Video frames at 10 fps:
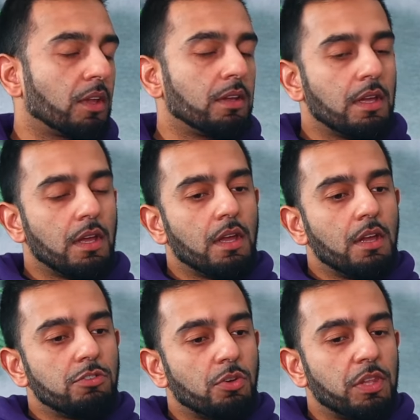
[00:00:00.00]
Mm-hmm.
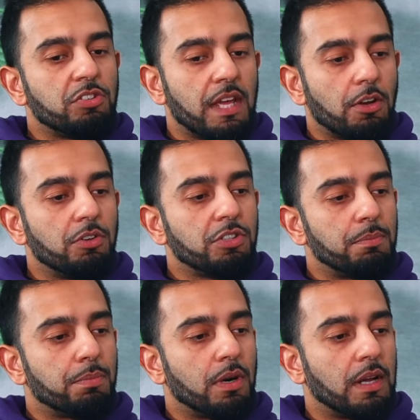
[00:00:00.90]
So, with a shared
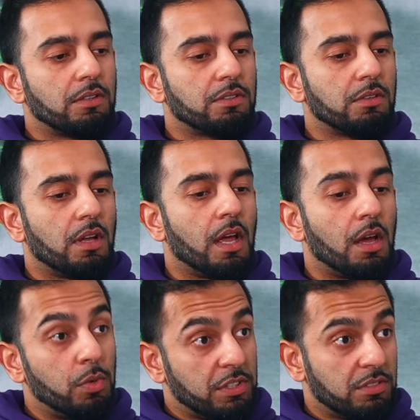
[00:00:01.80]
ownership product, uh,
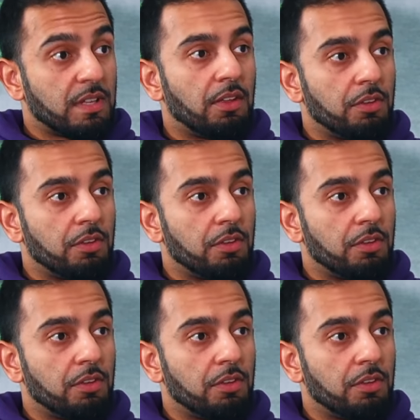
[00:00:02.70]
which is how the